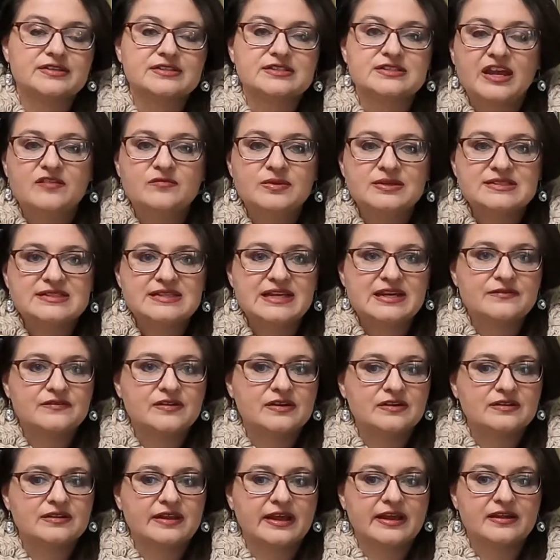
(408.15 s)
So they've been
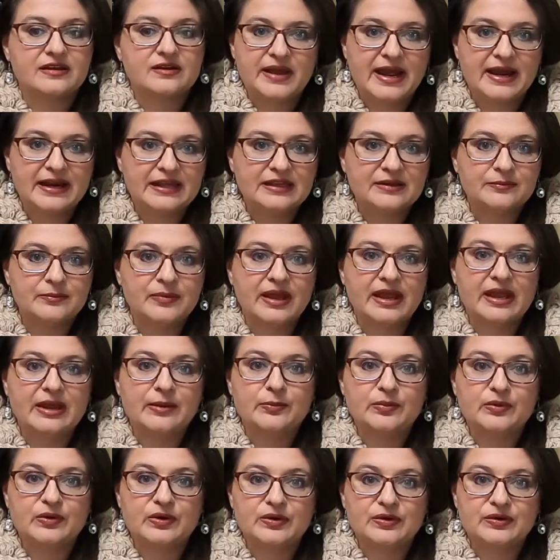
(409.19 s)
saving like packing
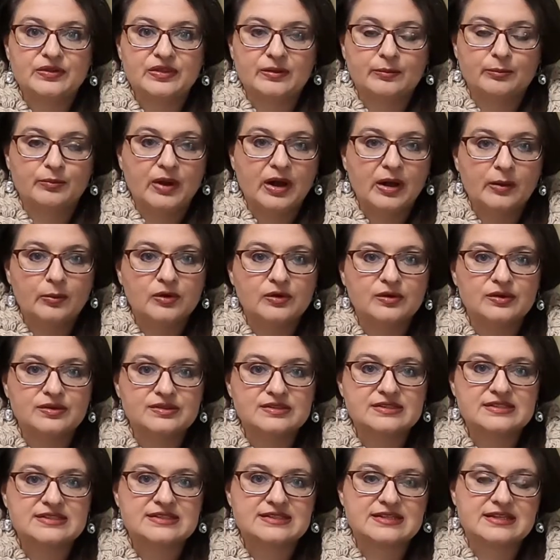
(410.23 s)
paper, the bubbles,